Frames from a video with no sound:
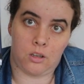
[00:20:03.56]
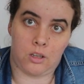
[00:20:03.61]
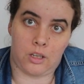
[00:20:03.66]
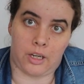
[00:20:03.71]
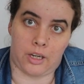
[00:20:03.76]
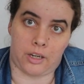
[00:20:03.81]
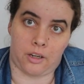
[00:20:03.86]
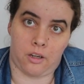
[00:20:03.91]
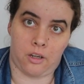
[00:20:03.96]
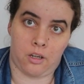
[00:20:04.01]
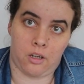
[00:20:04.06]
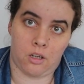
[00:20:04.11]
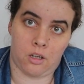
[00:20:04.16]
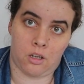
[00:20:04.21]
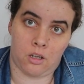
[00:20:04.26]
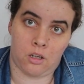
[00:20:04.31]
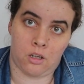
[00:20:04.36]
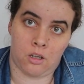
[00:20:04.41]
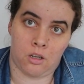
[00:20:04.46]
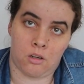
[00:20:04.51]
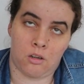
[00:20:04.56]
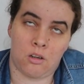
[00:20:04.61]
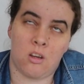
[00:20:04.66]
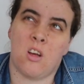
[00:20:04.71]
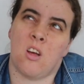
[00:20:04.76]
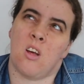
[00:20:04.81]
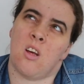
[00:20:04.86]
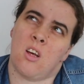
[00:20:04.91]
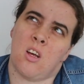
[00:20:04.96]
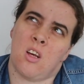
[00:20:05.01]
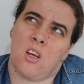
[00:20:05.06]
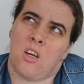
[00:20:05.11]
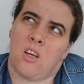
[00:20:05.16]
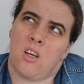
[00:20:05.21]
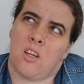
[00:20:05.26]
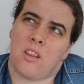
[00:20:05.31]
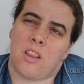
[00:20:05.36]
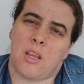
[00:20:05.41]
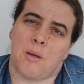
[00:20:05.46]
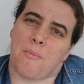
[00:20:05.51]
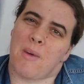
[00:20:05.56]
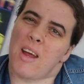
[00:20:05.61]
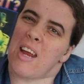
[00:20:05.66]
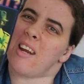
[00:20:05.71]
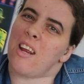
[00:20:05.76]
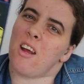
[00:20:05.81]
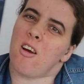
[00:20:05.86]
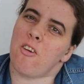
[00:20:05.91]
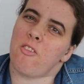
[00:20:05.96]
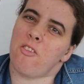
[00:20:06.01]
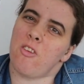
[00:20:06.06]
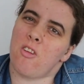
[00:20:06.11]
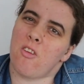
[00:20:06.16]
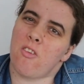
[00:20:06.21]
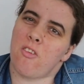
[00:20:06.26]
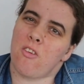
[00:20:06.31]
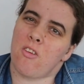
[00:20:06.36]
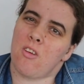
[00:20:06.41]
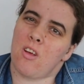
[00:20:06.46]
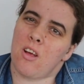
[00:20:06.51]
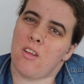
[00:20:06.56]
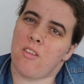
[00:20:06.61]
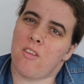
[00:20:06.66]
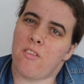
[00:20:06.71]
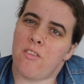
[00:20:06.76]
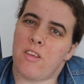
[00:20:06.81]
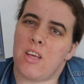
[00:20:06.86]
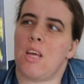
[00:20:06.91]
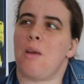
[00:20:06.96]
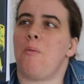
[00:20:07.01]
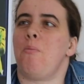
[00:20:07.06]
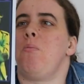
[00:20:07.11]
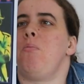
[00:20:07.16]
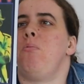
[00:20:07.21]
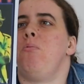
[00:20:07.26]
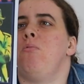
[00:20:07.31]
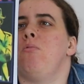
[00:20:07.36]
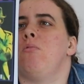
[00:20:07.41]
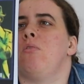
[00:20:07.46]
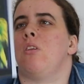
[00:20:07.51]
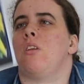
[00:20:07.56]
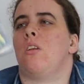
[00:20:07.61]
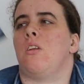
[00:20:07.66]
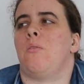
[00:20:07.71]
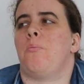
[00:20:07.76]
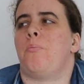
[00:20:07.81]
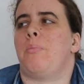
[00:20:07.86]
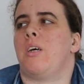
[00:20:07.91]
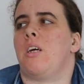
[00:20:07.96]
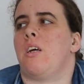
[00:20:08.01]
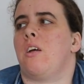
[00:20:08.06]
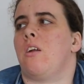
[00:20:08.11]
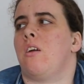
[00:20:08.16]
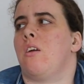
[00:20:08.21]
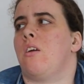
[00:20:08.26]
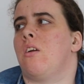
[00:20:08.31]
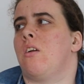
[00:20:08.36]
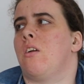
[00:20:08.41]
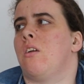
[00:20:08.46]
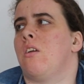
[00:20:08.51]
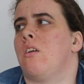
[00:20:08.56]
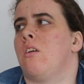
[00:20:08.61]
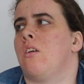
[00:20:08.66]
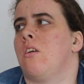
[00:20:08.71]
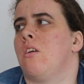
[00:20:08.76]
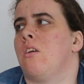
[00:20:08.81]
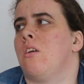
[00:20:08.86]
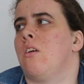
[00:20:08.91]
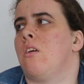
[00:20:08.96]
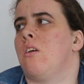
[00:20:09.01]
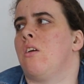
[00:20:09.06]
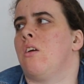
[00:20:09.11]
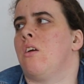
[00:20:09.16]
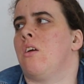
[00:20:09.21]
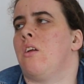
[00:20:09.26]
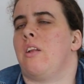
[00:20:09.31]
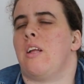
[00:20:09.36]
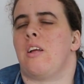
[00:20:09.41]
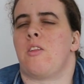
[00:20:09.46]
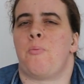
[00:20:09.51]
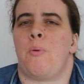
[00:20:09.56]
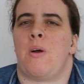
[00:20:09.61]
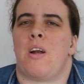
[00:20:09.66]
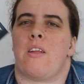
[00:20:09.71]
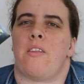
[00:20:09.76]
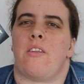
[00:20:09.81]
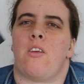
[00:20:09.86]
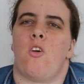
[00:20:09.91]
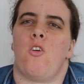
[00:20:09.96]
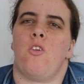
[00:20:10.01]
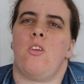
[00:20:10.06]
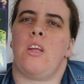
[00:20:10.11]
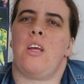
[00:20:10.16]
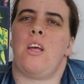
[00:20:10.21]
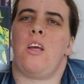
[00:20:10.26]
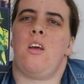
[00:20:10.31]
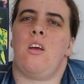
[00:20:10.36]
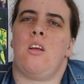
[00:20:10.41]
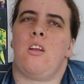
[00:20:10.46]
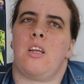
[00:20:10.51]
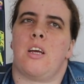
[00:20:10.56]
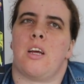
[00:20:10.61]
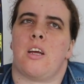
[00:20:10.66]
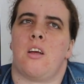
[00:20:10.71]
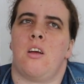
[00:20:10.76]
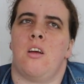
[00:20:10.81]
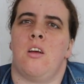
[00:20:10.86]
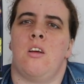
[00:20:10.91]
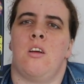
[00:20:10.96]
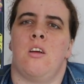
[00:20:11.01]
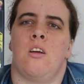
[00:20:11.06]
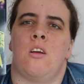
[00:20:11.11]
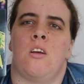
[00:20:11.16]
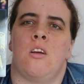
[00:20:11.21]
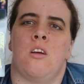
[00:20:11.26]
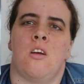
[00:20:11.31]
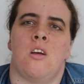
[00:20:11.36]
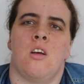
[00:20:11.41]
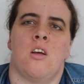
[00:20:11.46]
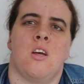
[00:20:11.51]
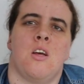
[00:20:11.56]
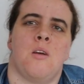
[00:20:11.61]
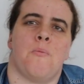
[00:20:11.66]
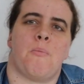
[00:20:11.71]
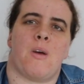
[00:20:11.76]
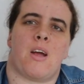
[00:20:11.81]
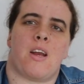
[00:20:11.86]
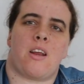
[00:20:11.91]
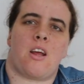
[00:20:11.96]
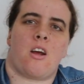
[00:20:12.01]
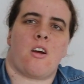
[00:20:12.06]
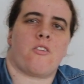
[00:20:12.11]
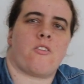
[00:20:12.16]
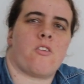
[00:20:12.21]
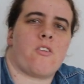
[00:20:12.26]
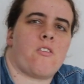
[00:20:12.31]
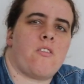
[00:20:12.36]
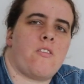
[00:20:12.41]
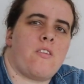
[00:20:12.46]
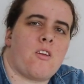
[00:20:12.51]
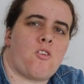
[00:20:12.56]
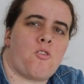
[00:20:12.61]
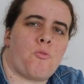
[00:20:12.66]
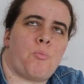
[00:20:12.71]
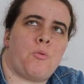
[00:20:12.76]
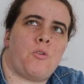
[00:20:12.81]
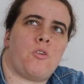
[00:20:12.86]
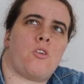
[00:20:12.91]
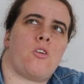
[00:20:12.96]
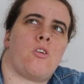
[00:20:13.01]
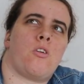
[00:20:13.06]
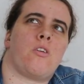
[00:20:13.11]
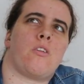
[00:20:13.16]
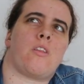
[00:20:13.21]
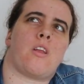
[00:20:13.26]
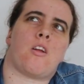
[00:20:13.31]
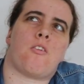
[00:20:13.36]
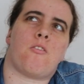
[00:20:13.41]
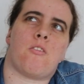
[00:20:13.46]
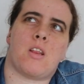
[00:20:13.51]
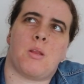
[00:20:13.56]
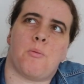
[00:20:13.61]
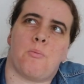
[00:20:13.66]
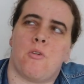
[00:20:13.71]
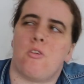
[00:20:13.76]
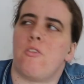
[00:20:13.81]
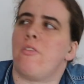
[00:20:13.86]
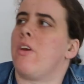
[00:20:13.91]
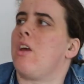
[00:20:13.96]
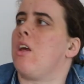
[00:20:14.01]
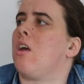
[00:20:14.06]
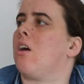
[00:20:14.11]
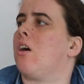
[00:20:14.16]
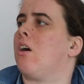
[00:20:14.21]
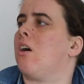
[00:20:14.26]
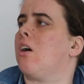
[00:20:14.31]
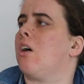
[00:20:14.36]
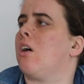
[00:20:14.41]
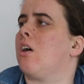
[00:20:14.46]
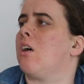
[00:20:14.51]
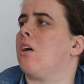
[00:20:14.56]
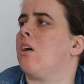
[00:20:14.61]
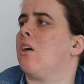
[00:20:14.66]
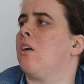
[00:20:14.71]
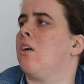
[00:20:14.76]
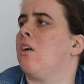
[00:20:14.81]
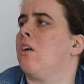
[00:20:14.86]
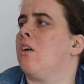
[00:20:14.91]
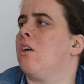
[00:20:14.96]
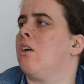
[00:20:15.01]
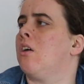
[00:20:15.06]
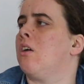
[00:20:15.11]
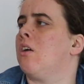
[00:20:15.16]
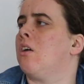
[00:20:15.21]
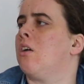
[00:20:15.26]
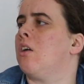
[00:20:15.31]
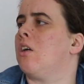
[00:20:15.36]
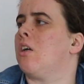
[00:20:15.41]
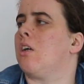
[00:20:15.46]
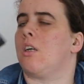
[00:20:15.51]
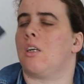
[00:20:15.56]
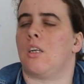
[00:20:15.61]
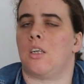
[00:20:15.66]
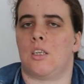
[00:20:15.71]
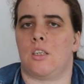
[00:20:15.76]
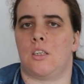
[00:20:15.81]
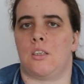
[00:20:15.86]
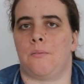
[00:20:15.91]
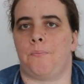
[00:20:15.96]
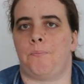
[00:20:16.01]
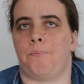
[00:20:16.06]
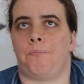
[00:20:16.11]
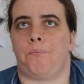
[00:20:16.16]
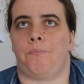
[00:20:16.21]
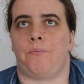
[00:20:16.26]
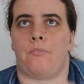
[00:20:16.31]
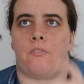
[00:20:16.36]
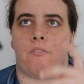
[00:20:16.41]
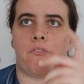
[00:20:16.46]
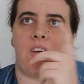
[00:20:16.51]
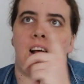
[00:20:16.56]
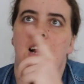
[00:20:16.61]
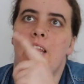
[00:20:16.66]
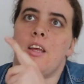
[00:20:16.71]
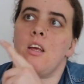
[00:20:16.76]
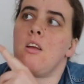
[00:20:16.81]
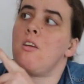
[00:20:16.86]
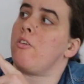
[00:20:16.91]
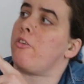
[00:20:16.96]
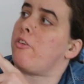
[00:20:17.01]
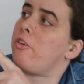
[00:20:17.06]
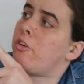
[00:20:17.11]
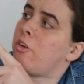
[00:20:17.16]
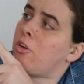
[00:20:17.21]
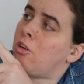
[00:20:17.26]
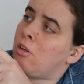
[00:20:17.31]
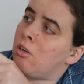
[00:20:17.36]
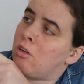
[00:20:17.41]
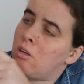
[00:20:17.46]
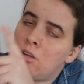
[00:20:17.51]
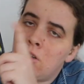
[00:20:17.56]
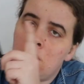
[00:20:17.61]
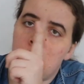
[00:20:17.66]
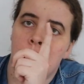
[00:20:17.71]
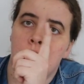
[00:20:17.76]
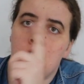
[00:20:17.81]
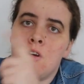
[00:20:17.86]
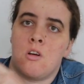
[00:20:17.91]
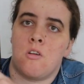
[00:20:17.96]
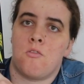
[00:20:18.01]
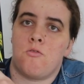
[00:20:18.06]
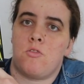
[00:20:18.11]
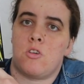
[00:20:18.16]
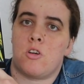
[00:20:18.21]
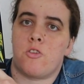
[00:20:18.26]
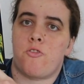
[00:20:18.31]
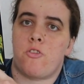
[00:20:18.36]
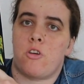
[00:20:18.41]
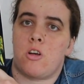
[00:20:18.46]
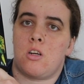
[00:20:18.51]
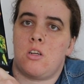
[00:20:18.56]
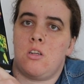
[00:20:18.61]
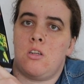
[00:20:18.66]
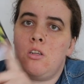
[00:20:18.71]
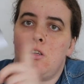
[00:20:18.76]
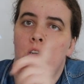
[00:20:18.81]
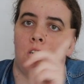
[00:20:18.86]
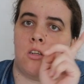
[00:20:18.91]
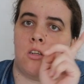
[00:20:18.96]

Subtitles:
Like, the main characters are the same, but that's about it. The only, like, main characters in this book that are in the movie are Valiant, Roger,